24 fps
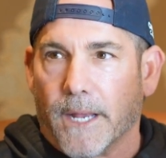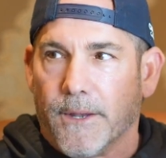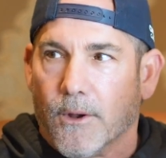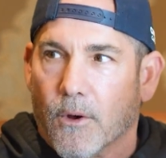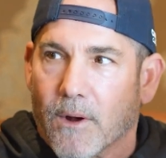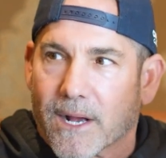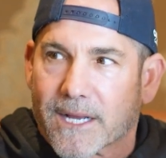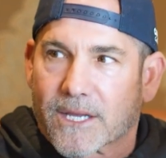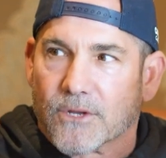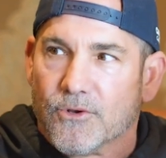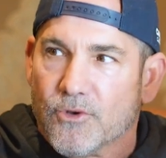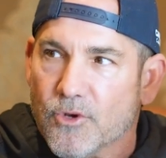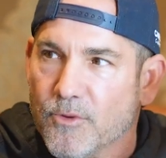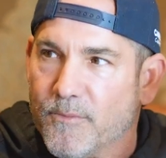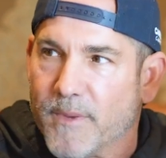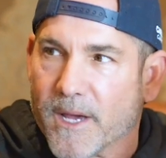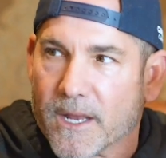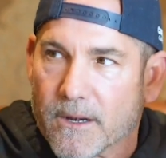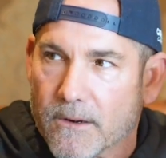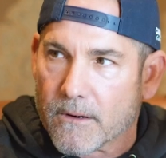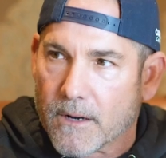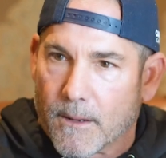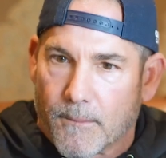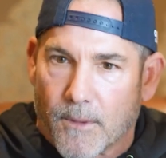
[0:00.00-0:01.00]
I know I can
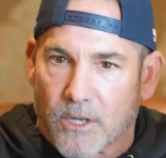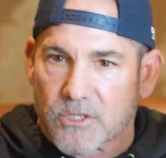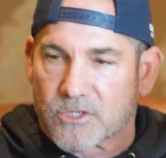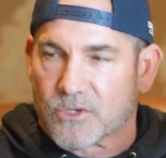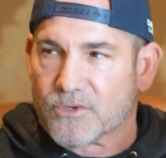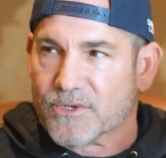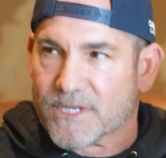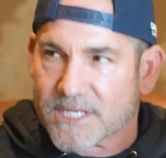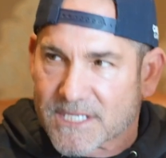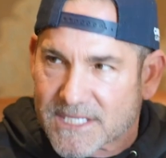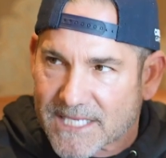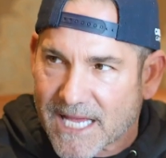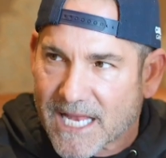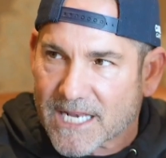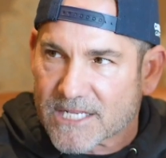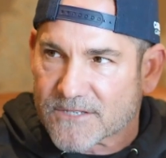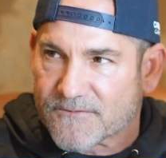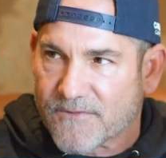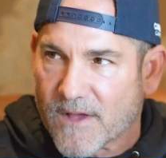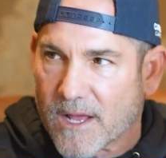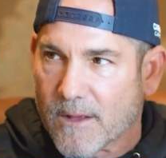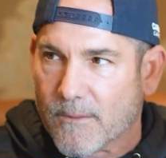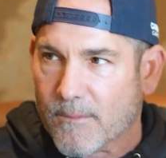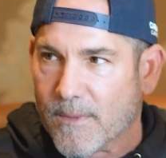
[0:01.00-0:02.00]
better. I'm also
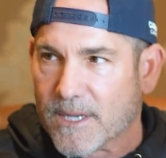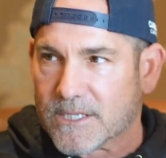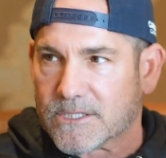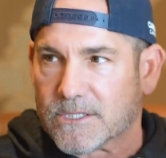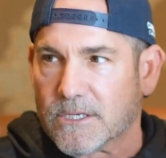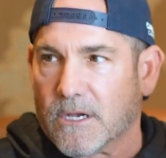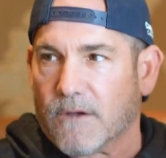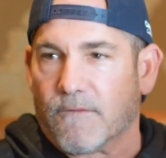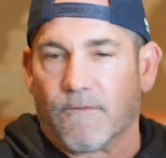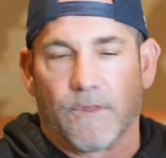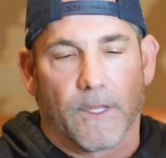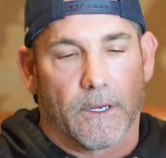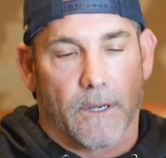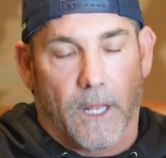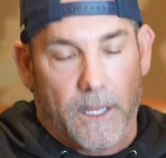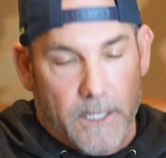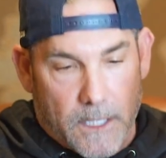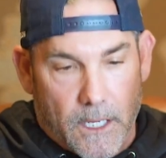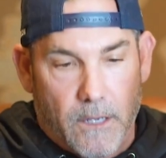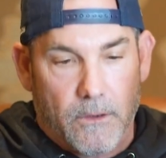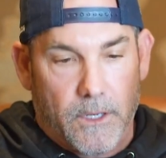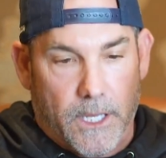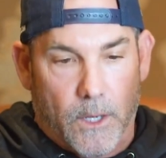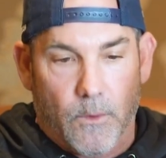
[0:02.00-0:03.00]
dissatisfied with myself. They're
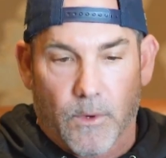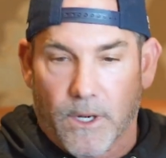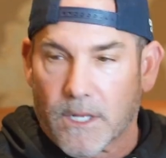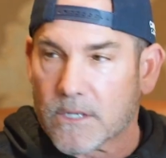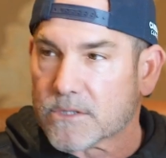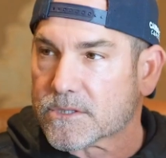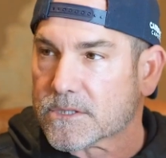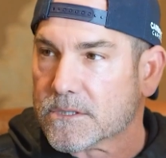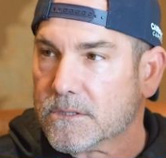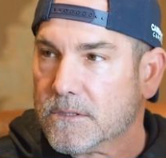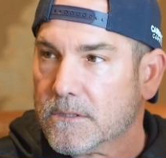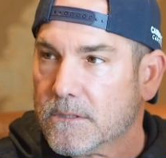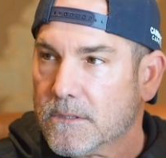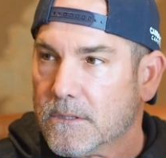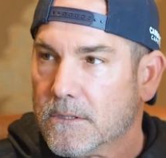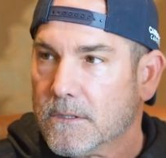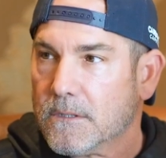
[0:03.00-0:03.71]
like, yeah, okay, what else?